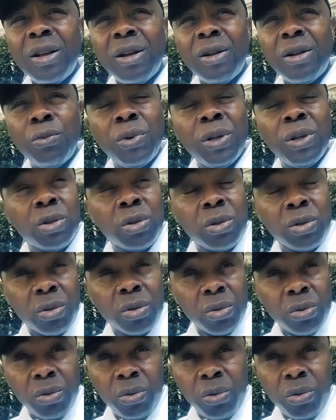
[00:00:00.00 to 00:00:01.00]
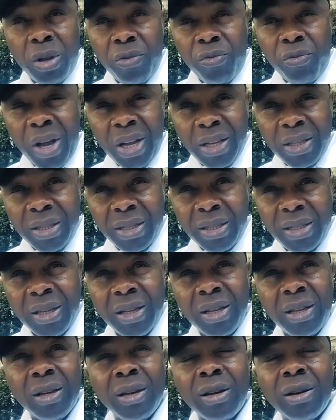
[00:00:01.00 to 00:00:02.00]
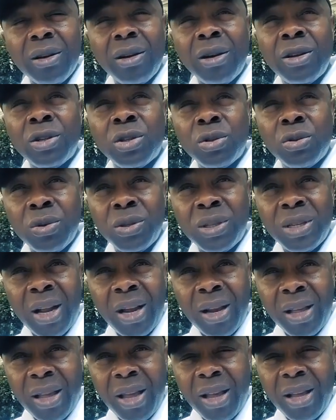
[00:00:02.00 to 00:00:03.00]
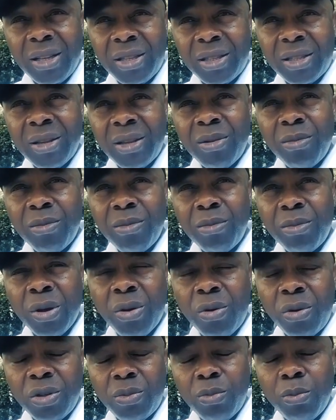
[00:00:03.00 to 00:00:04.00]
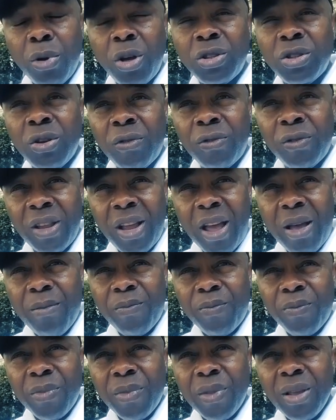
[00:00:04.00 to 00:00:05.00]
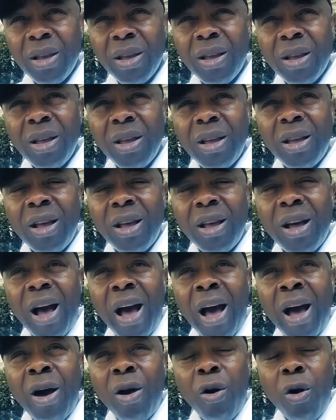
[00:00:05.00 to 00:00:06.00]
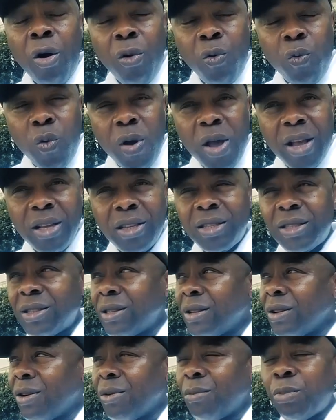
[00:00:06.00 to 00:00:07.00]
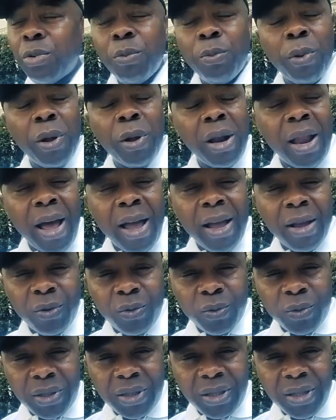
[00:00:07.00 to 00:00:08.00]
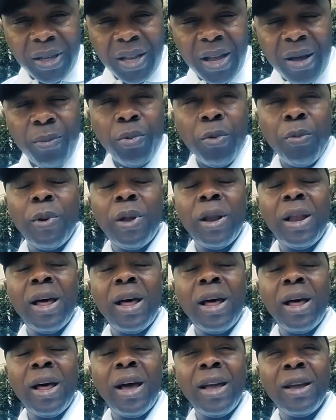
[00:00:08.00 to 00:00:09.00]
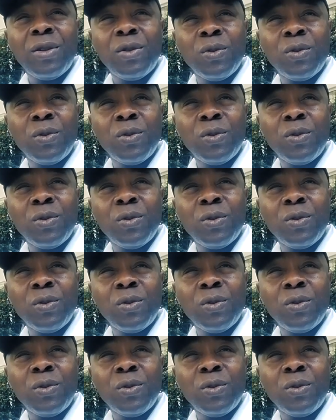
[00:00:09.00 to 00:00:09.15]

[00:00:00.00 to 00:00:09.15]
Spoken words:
with university, a social case, because most of them are always, people like to see them, people like to